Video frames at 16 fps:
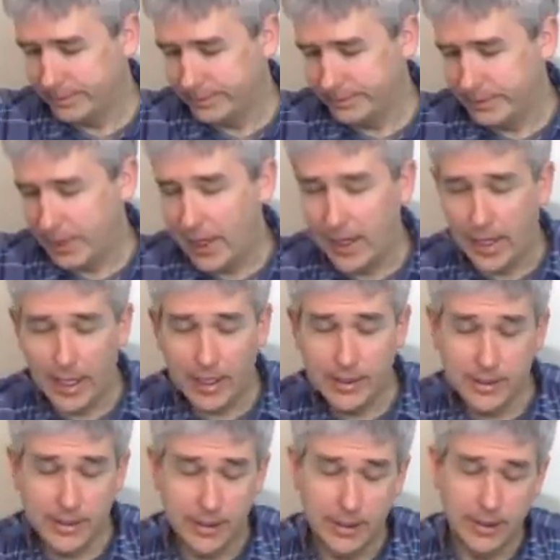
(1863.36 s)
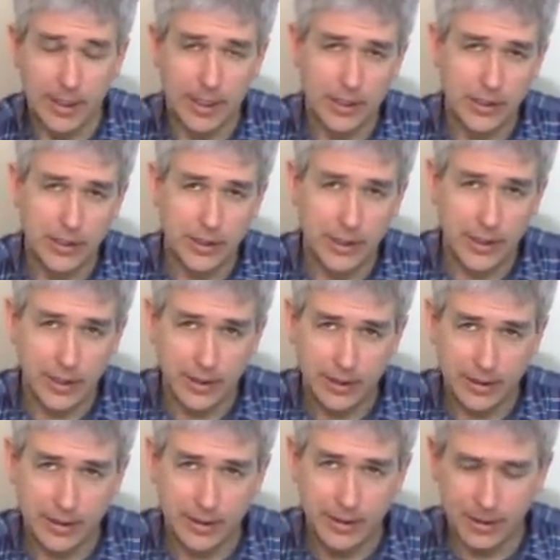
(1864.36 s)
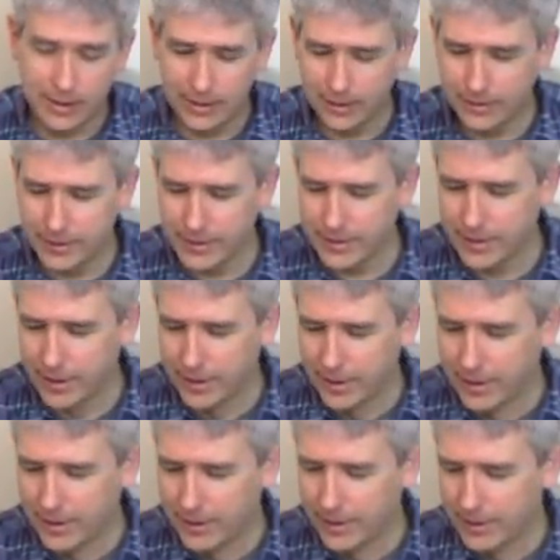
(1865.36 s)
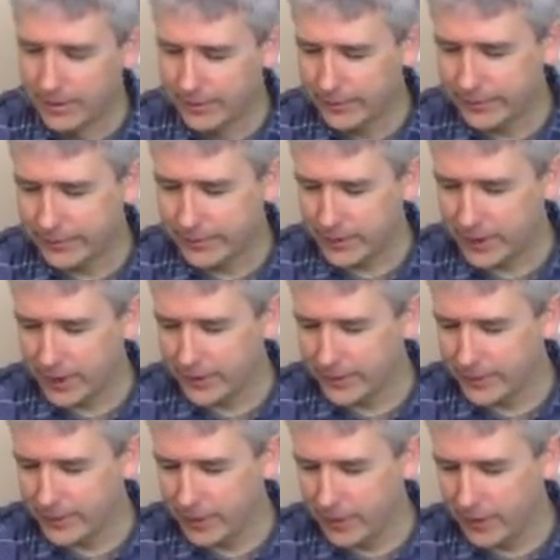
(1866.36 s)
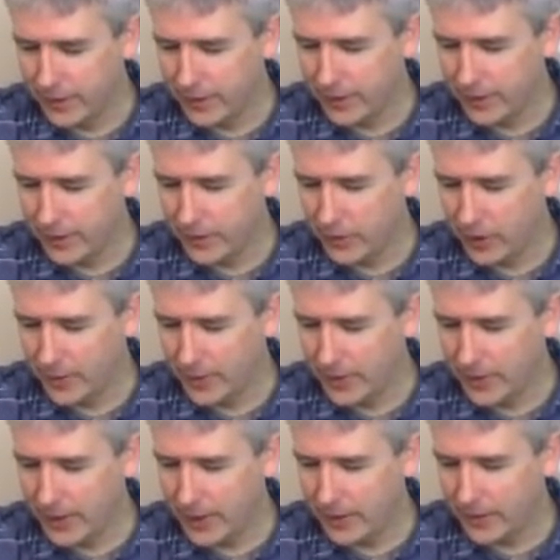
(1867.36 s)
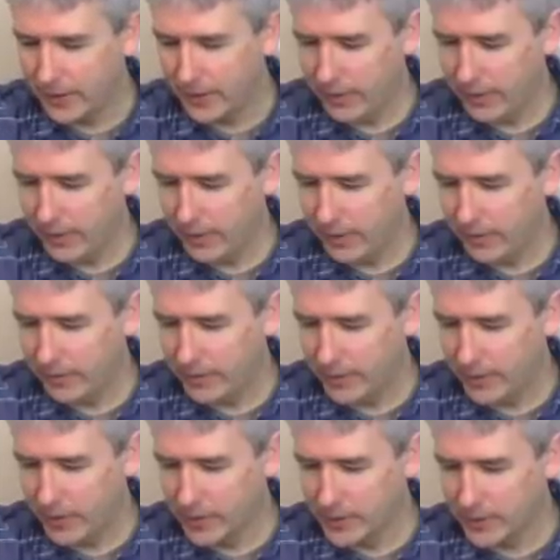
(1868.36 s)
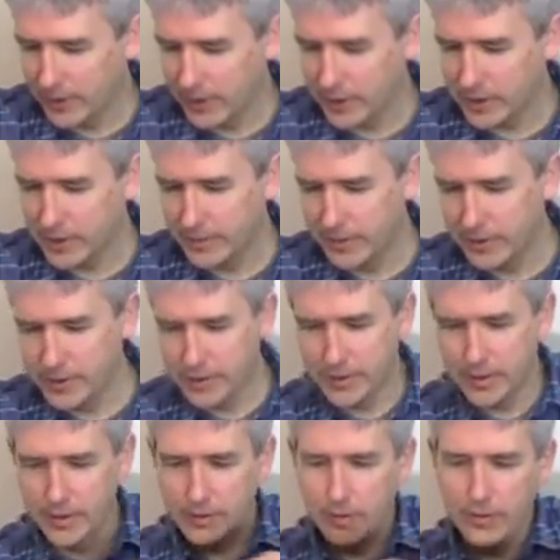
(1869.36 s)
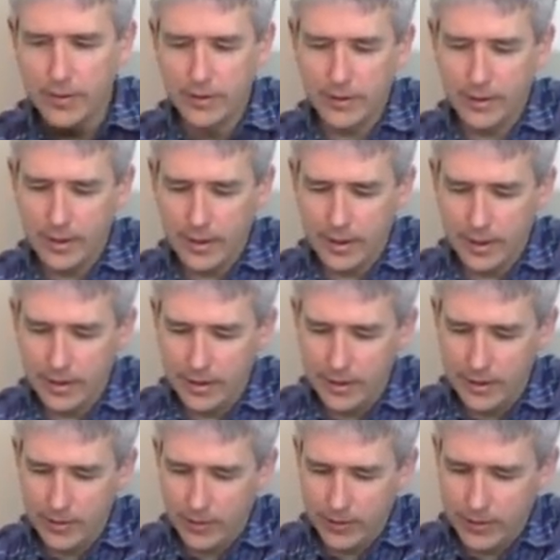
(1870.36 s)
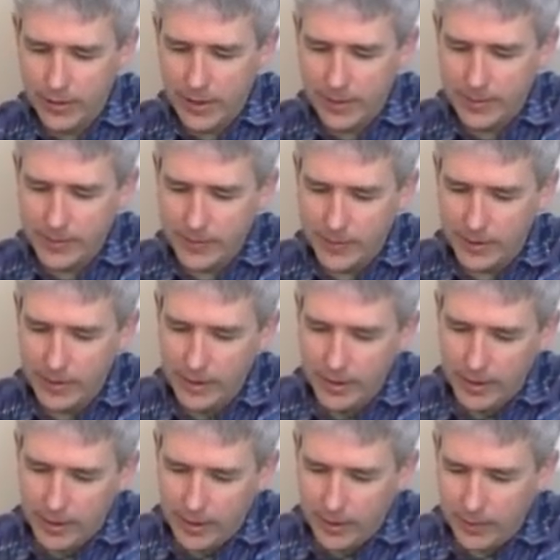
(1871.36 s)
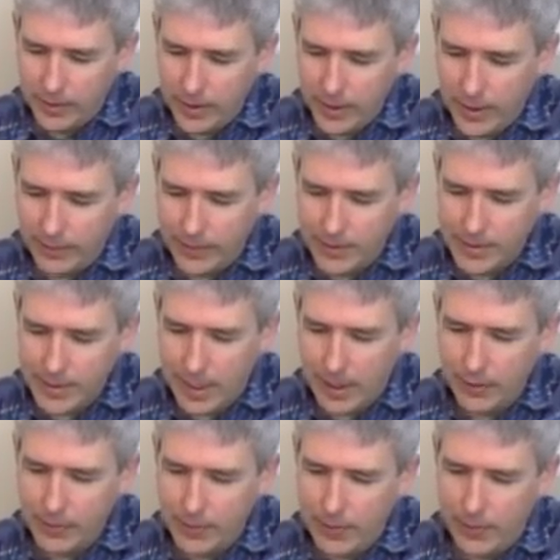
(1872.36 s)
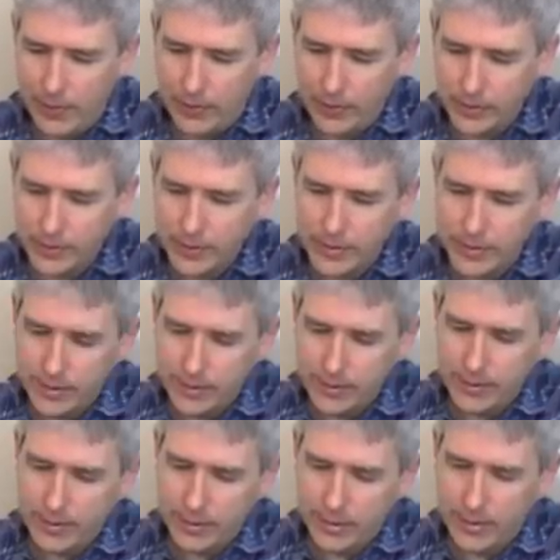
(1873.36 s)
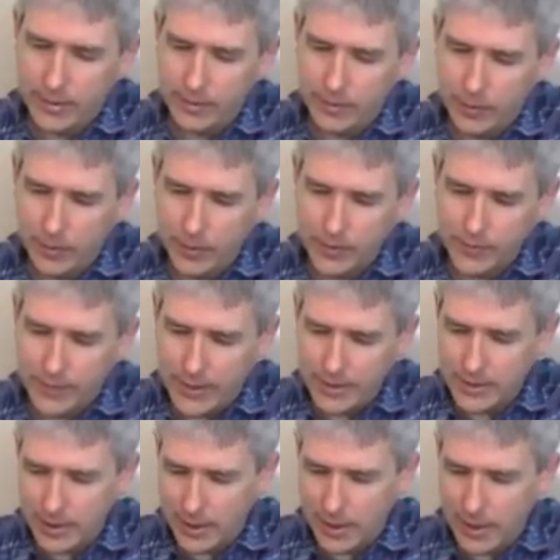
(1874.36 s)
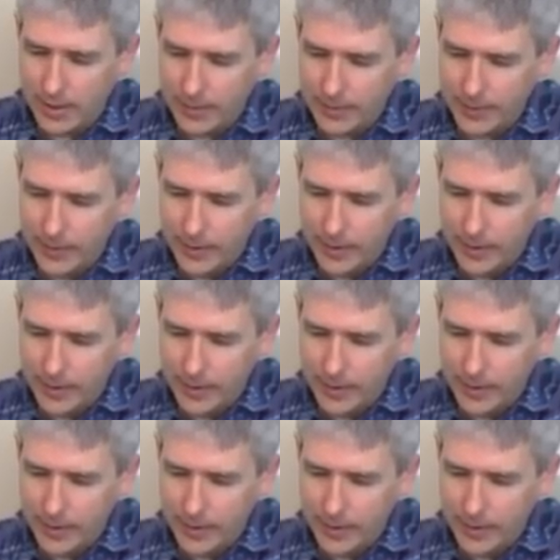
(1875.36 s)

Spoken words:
by accident, actually. Just forgetful. Normally, for most of the customers, the northern hemisphere, we're going to have the south poles and the rotors facing up,